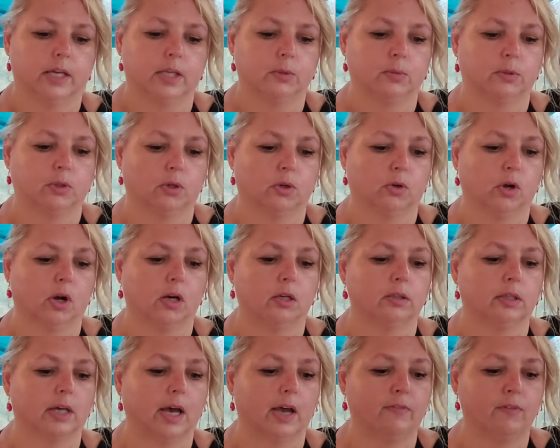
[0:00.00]
That's what they're
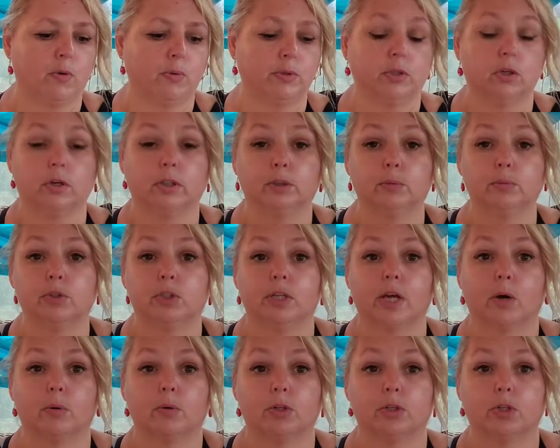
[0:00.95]
called. I've always called them
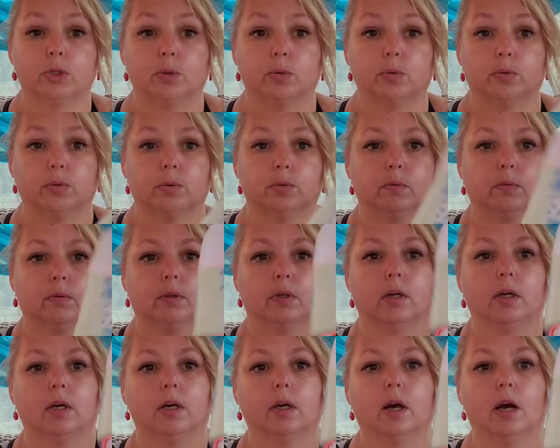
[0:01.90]
shower shoes,
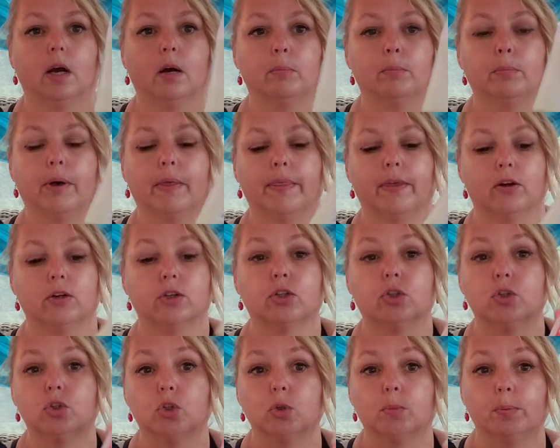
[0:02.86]
but they're
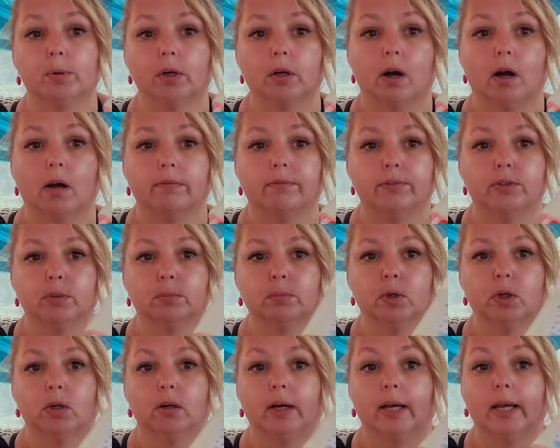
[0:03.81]
super
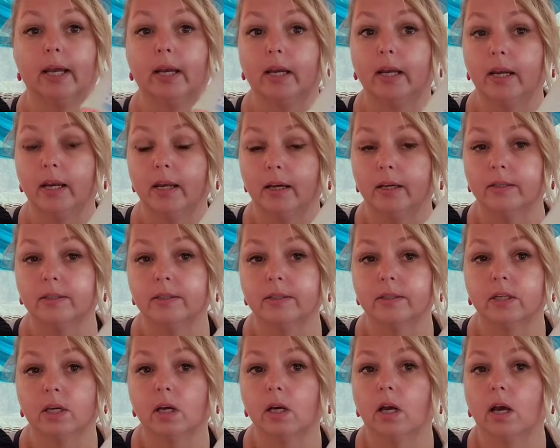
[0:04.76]
comfortable
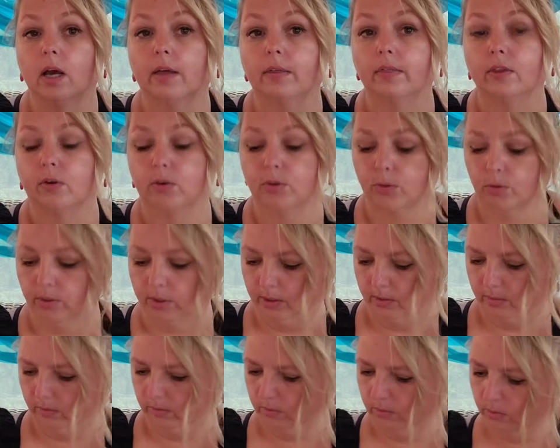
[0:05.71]
and they're
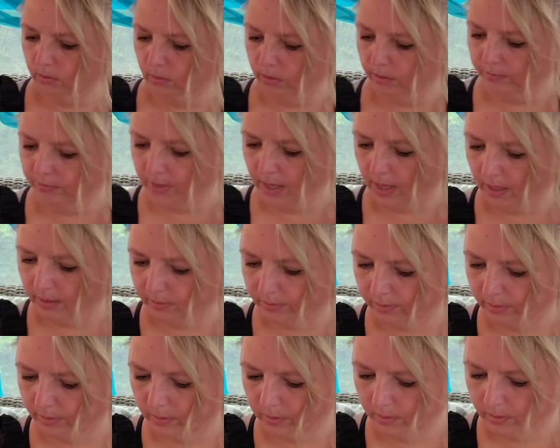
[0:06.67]
30, 35,
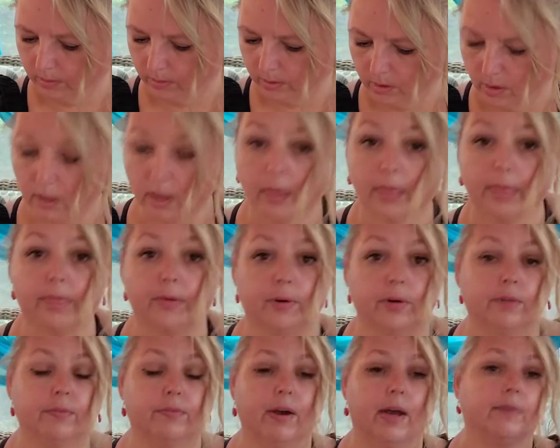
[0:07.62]

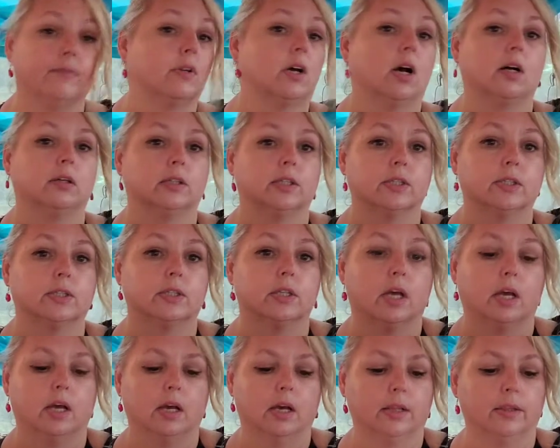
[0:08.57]
$35.
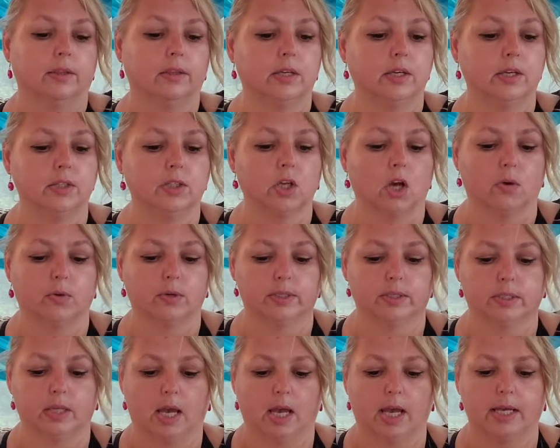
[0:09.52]
These are a
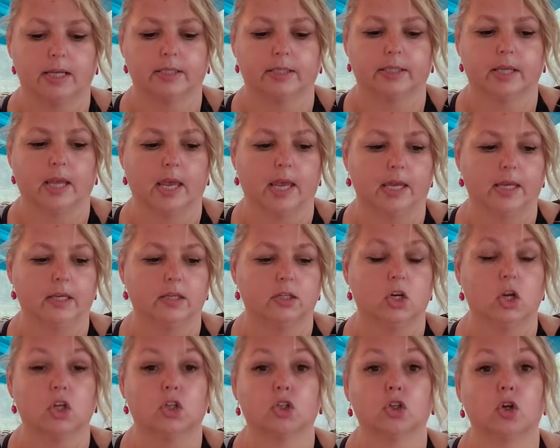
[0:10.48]
size eight,
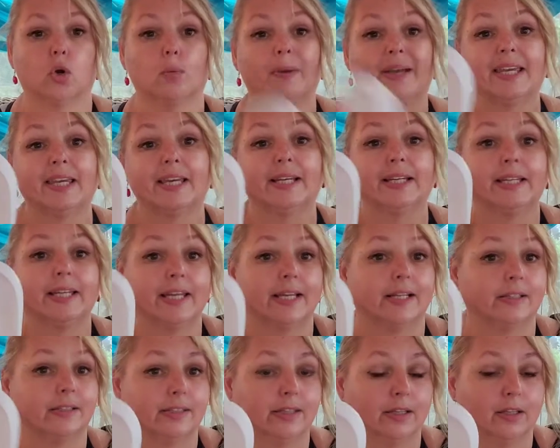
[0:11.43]
so my kid
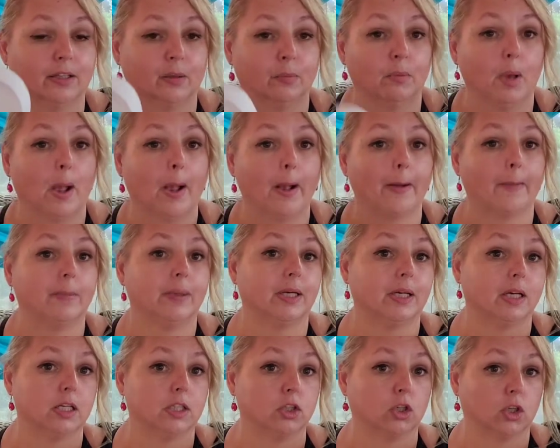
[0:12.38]
can't steal them
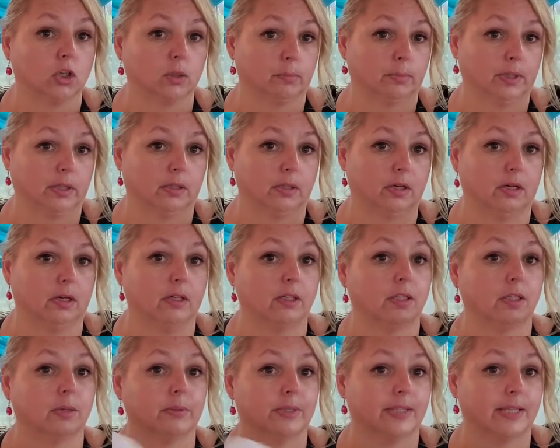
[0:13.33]
because her big
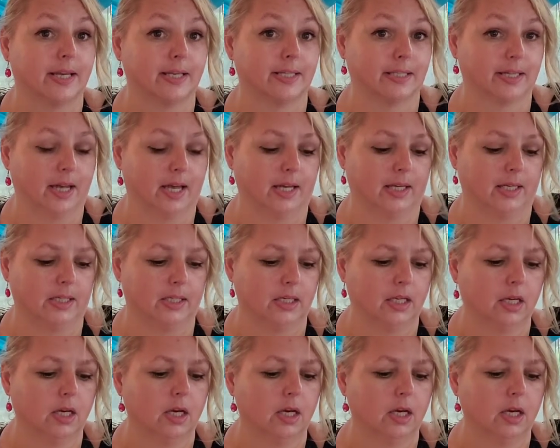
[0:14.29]
dogs are size nine.